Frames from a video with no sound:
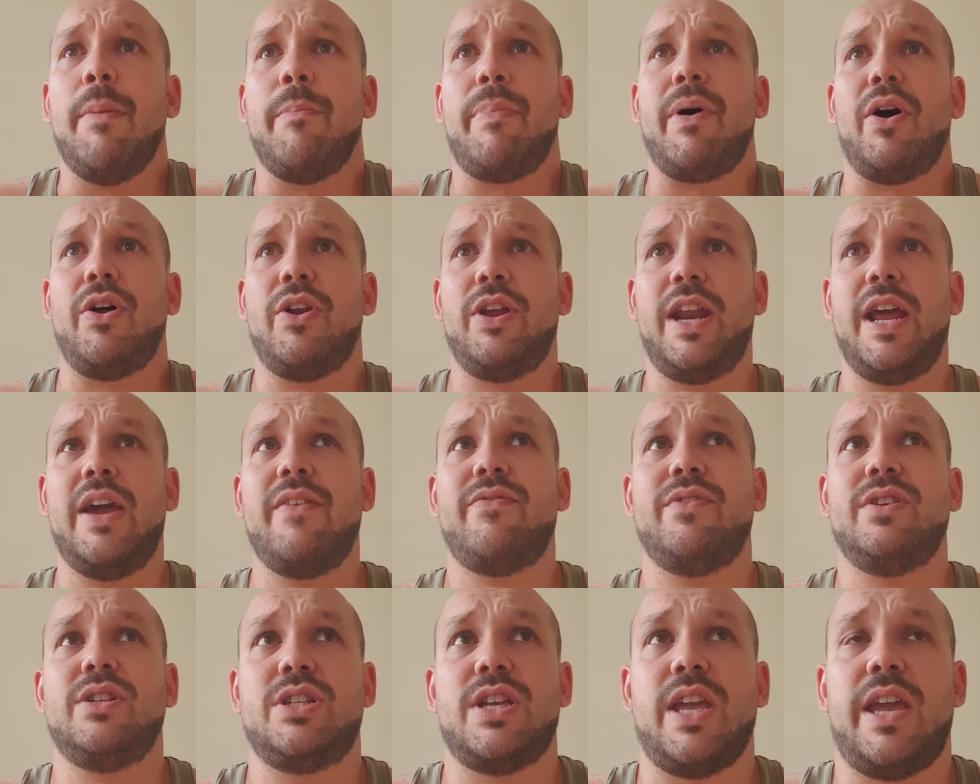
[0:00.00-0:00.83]
But on an
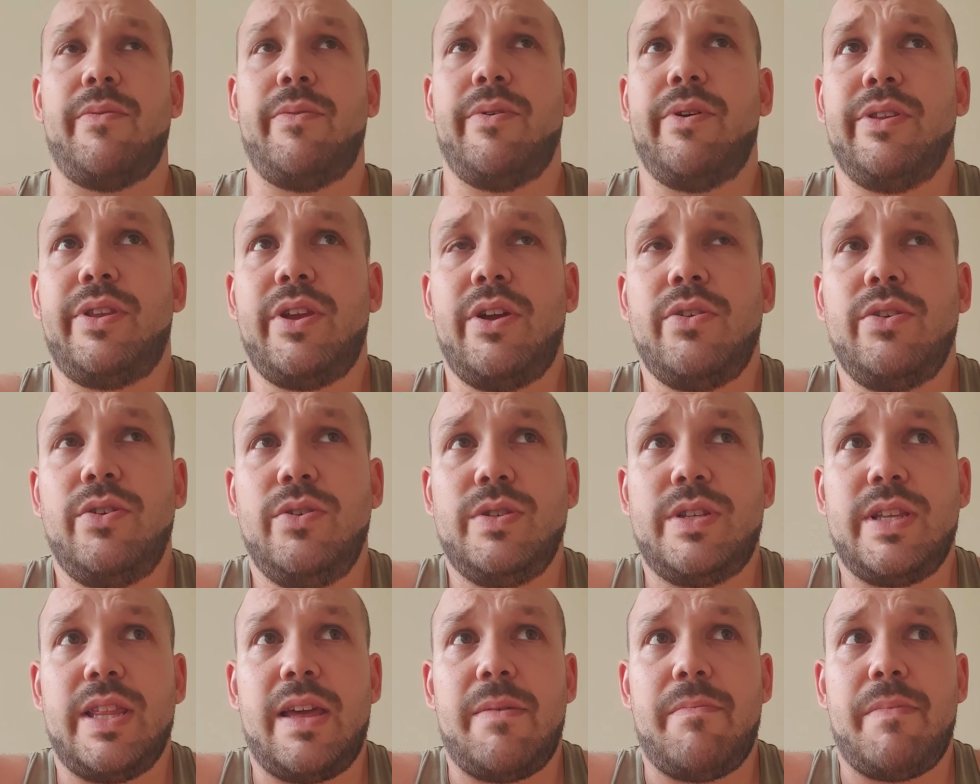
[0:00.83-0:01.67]
average day where I don't
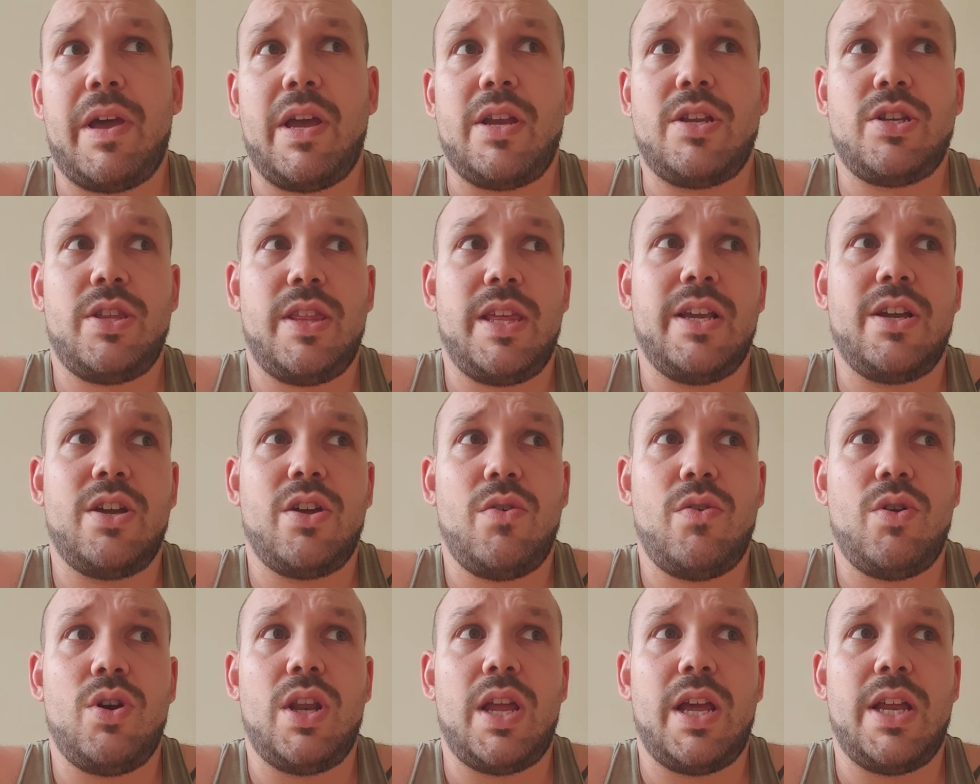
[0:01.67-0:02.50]
use it that much, I then
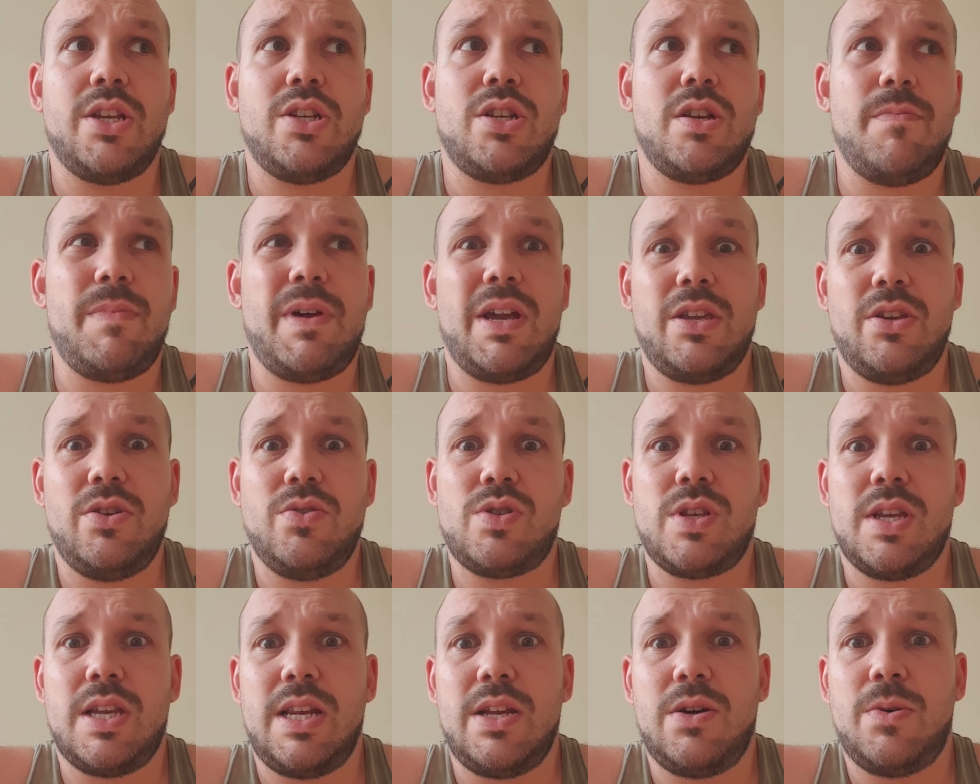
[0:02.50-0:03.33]
go on lunch, I might
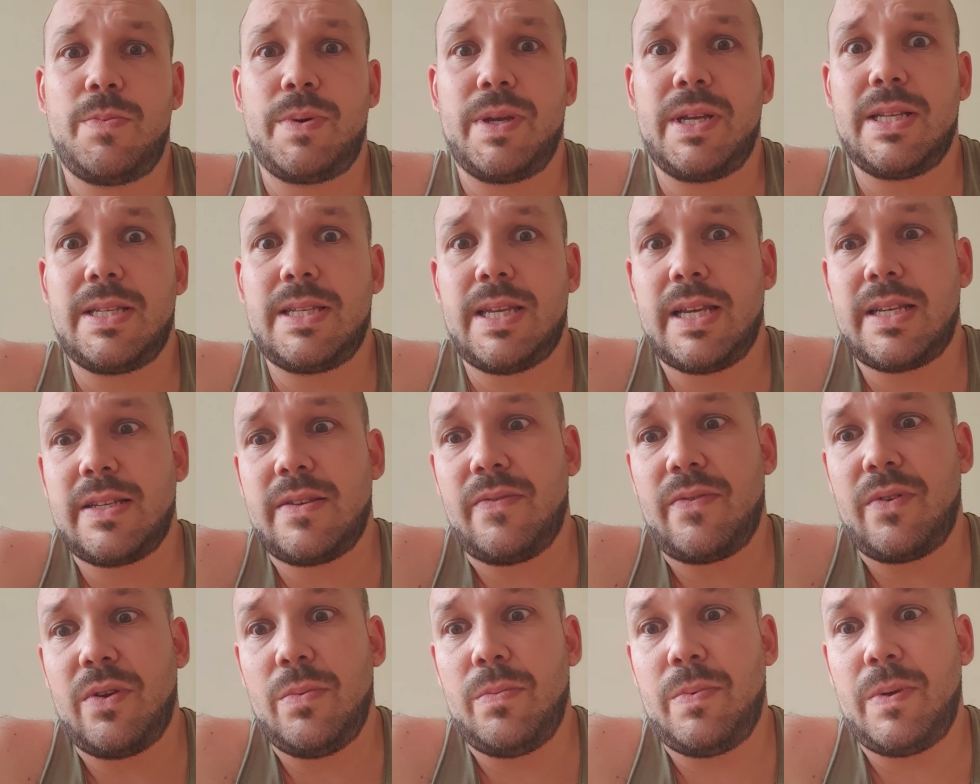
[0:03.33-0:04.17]
use it a little bit, text
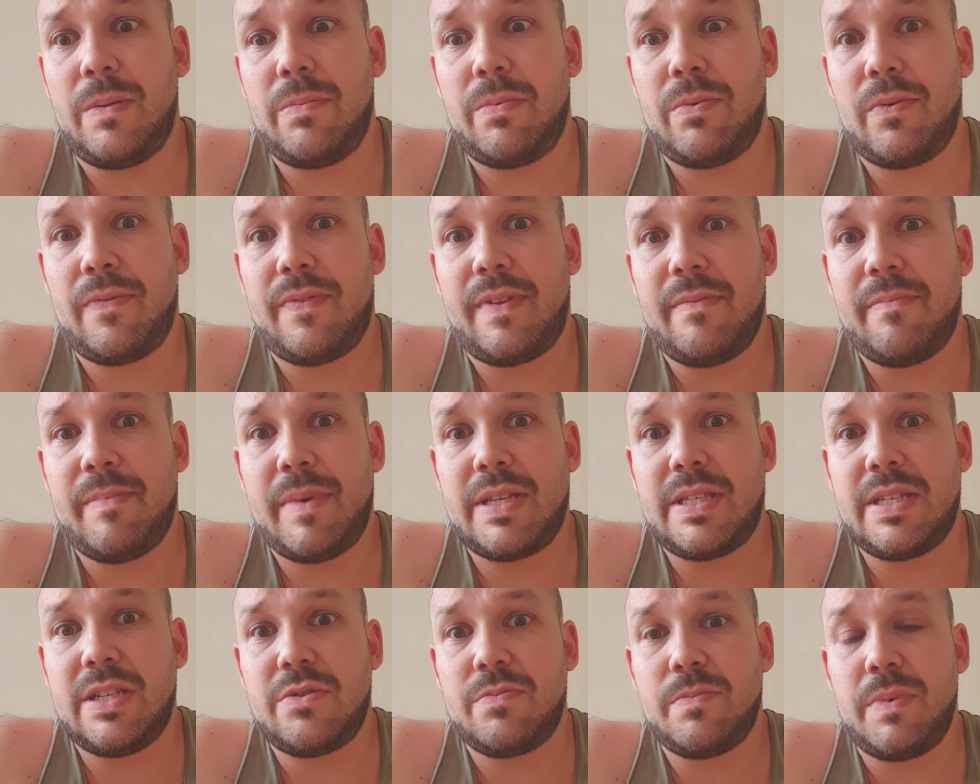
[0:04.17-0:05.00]
a few people if they
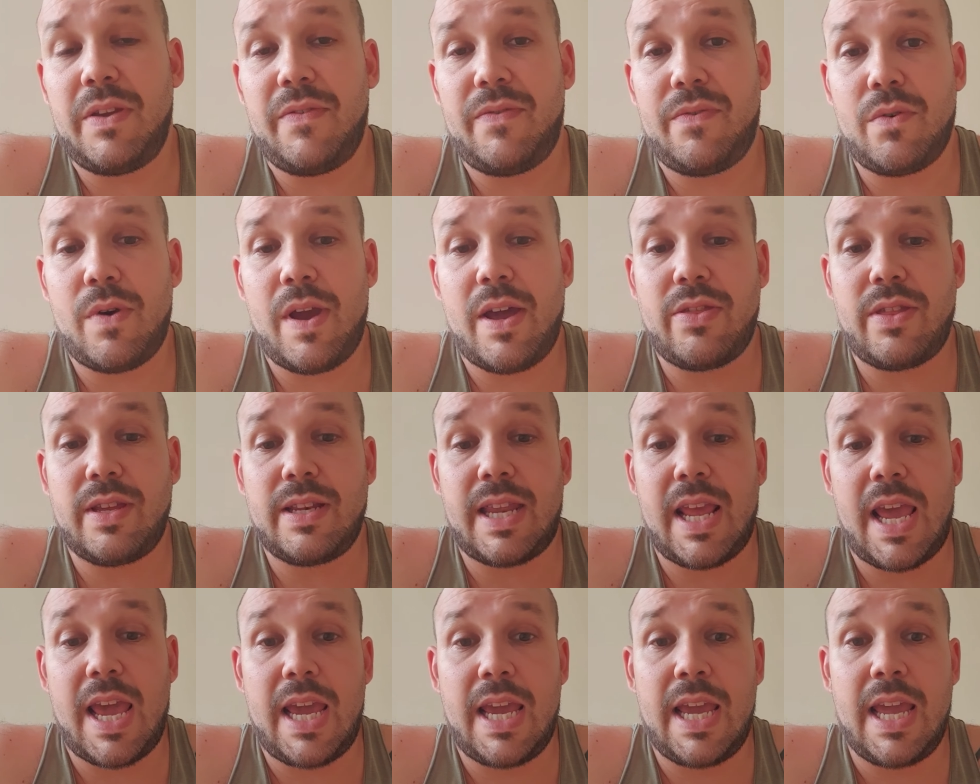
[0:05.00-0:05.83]
message me throughout the
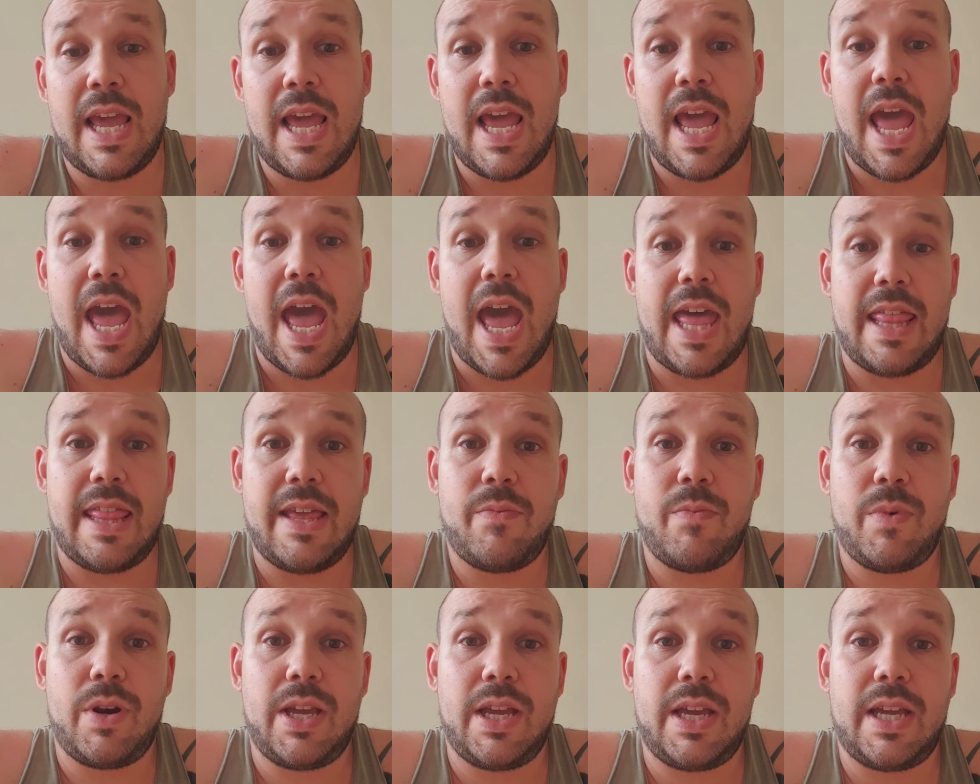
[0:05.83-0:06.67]
day, and
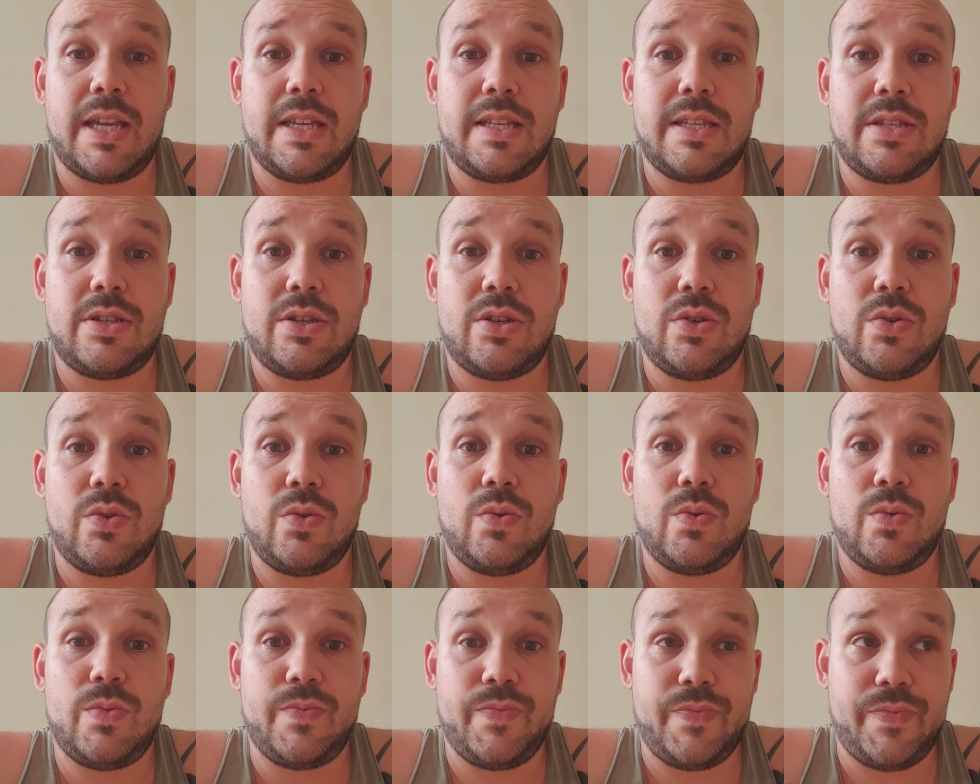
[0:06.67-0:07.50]
then when it gets
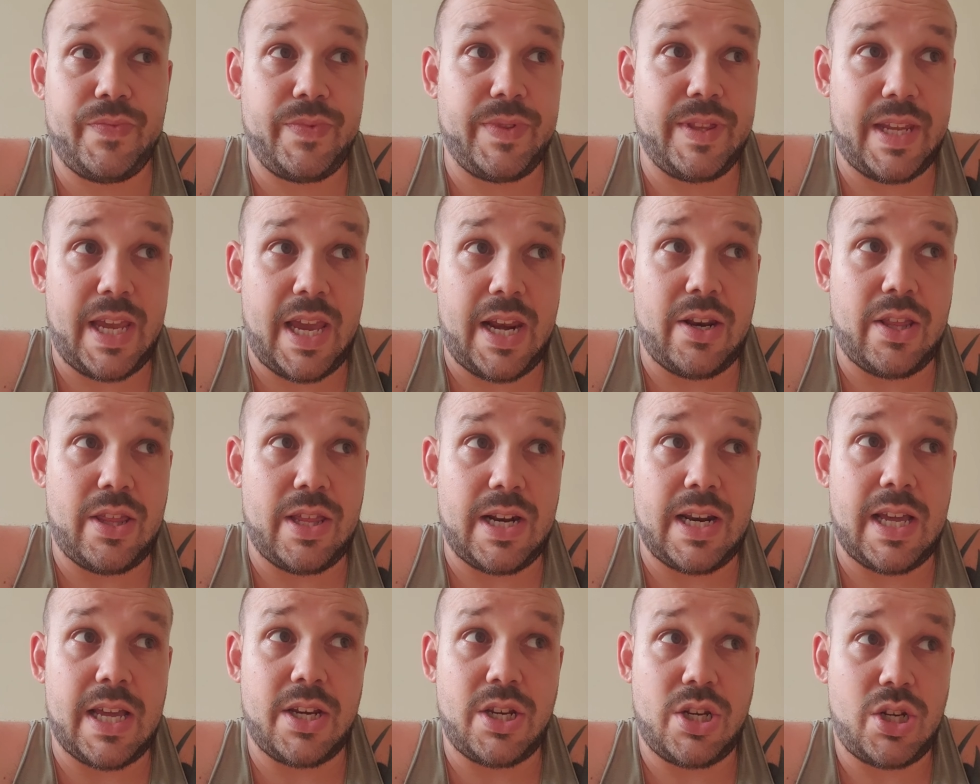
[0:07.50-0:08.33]
to the end of
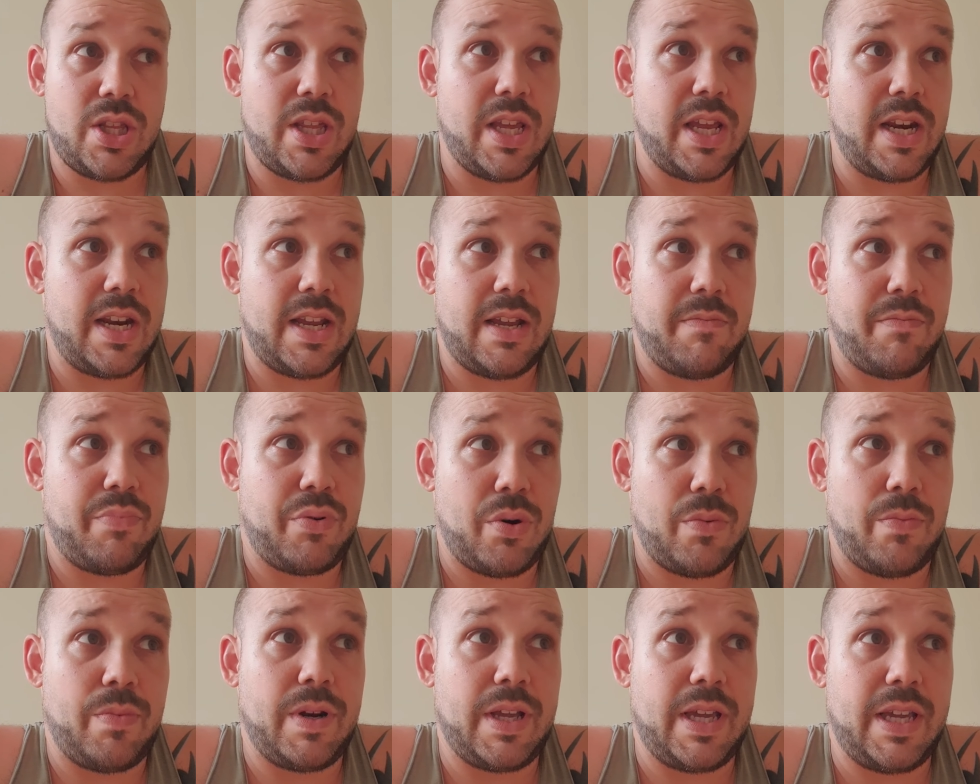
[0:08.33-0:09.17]
the lunch, then I'm
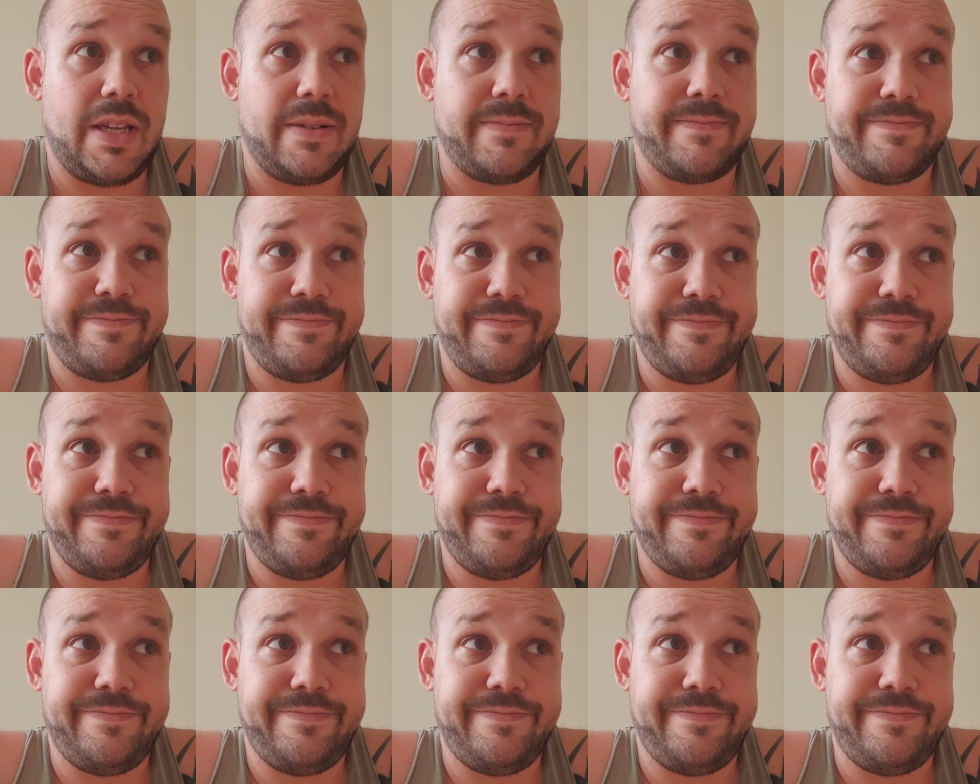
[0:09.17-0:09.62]
probably